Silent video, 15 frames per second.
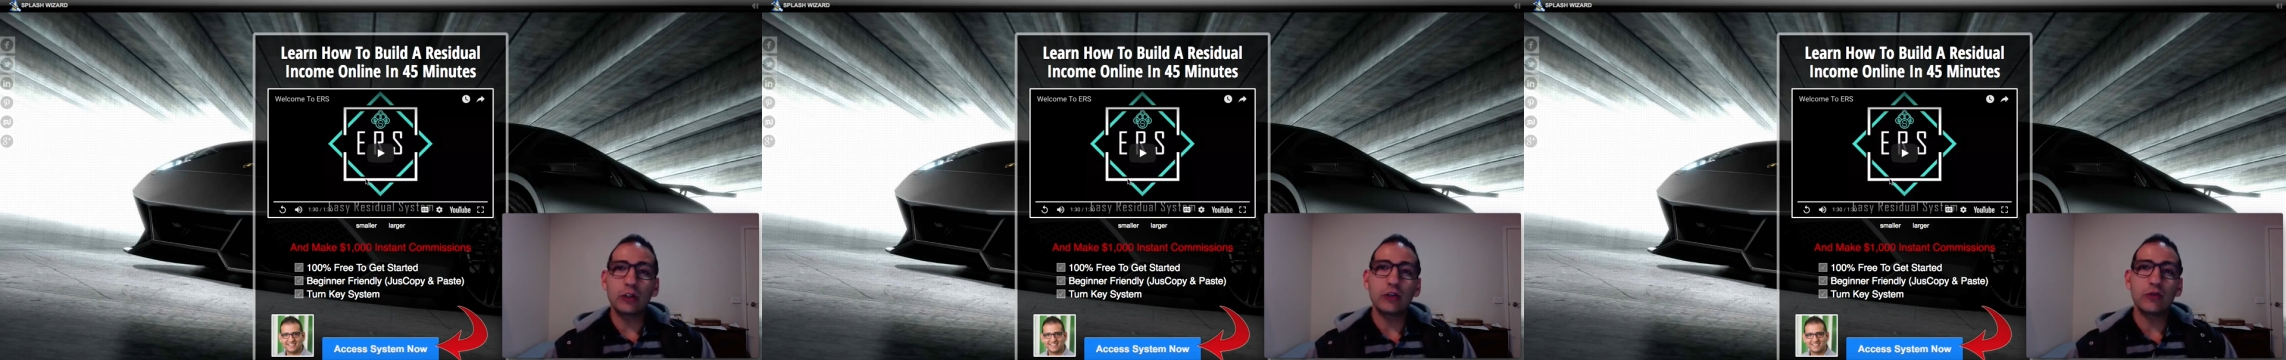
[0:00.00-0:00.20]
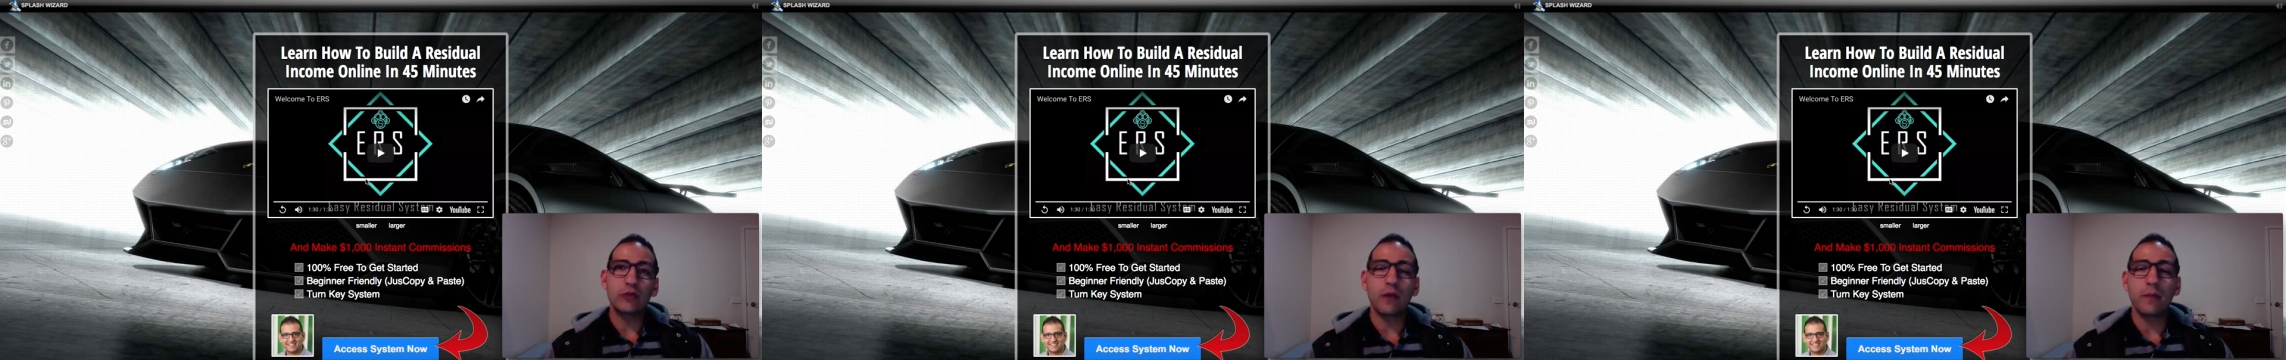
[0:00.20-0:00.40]

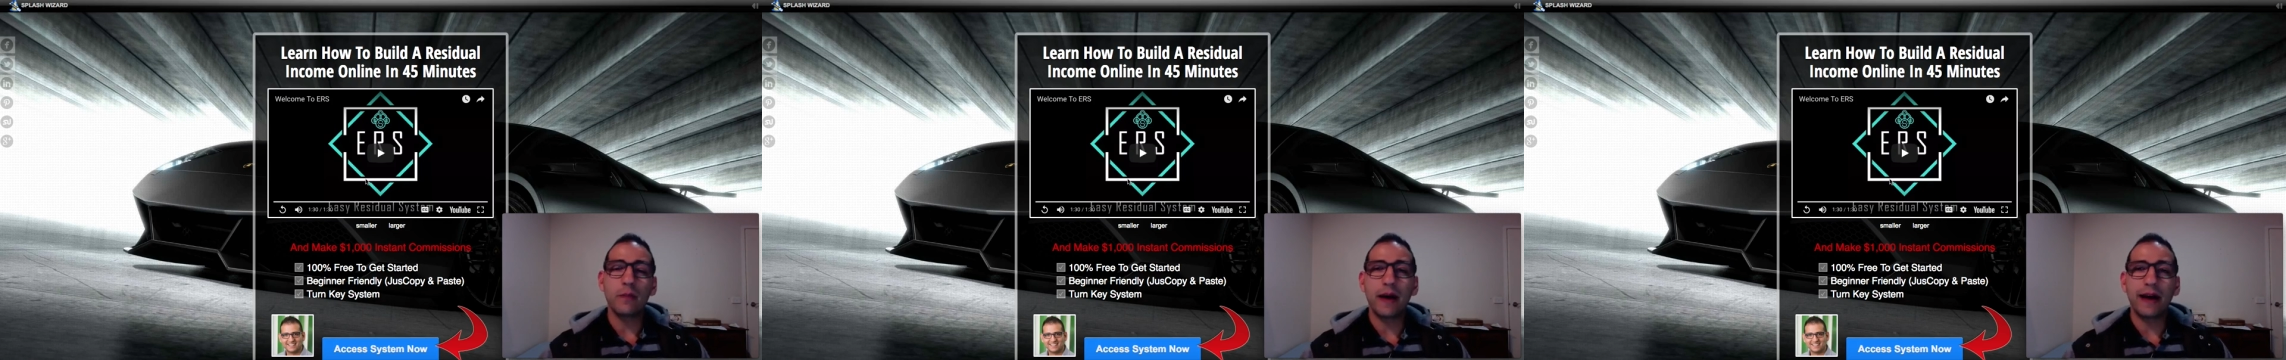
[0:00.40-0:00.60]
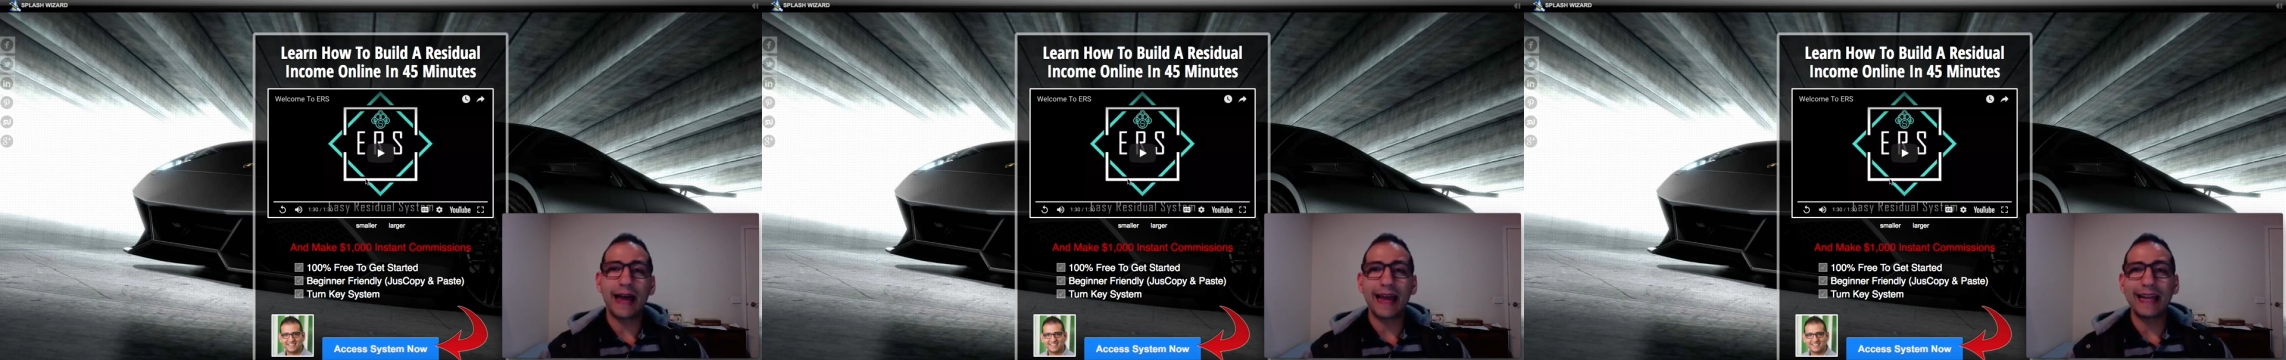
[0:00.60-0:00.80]
to you
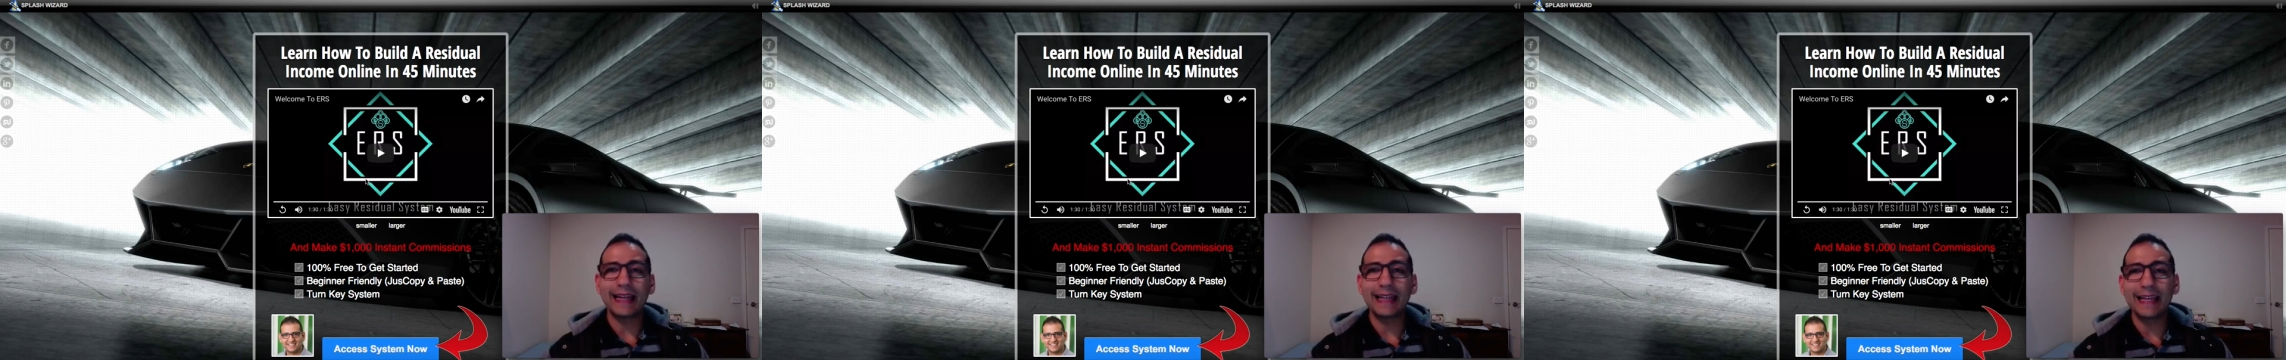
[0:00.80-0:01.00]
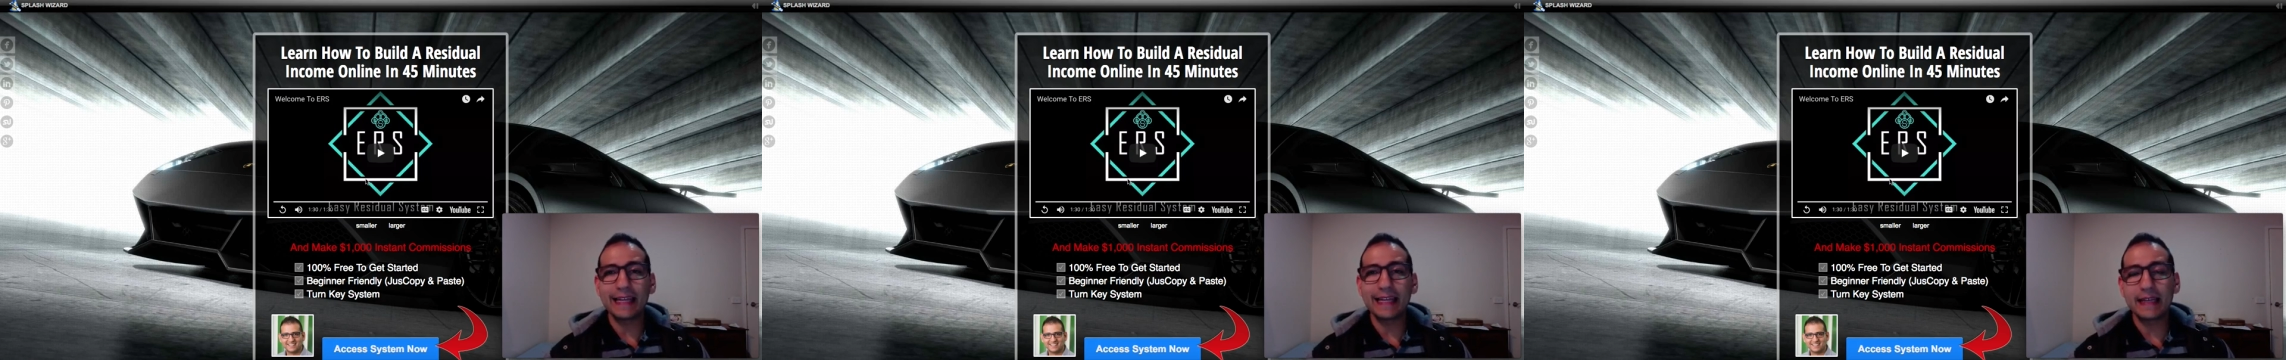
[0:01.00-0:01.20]
about a
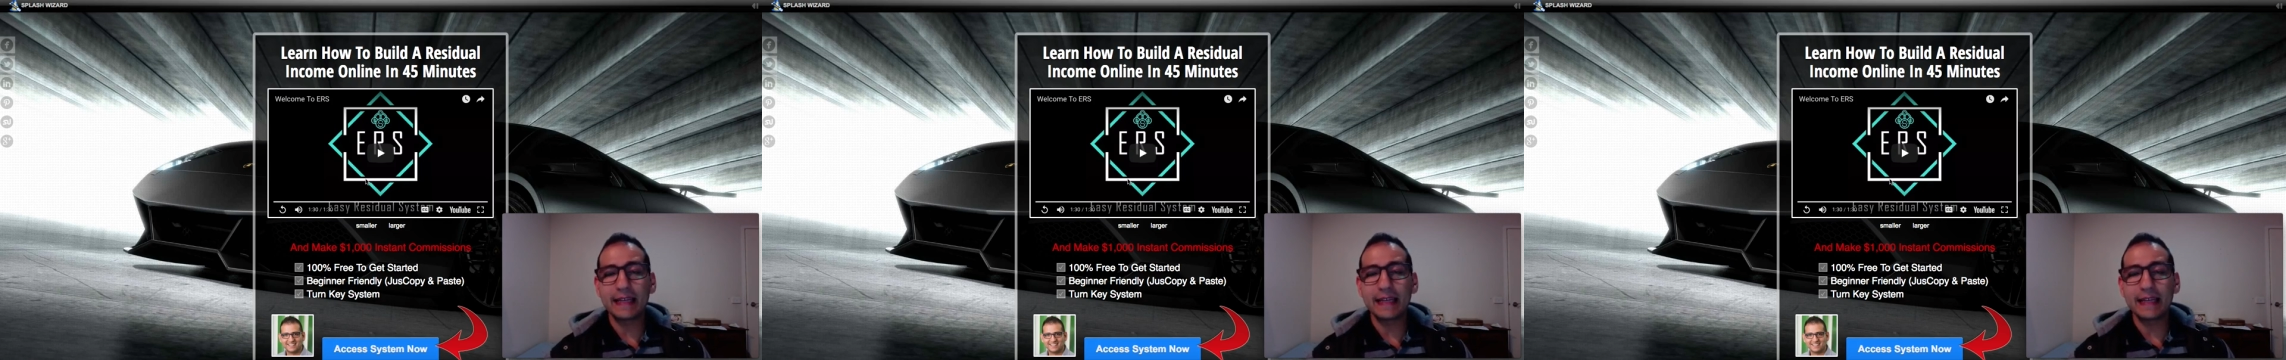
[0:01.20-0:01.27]
lead